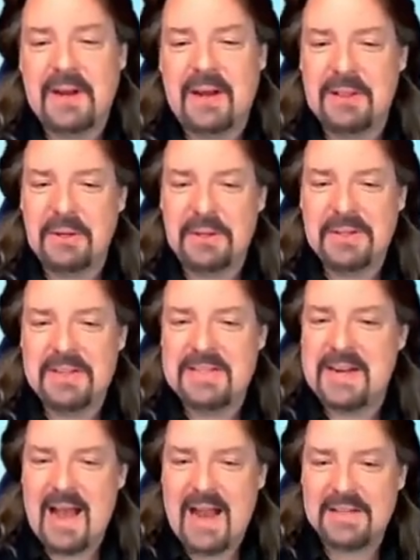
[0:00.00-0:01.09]
I learned as an
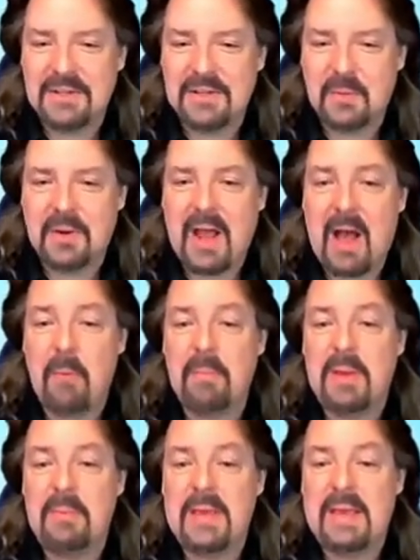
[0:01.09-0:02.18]
actor would help
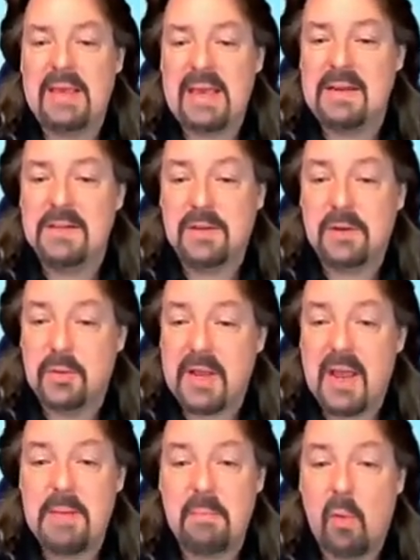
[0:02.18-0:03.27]
me begin to
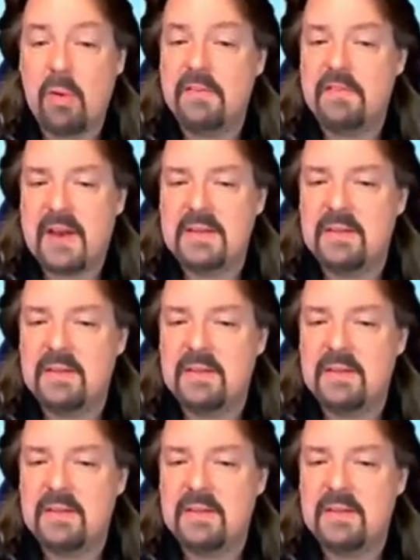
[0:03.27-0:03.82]
create more effective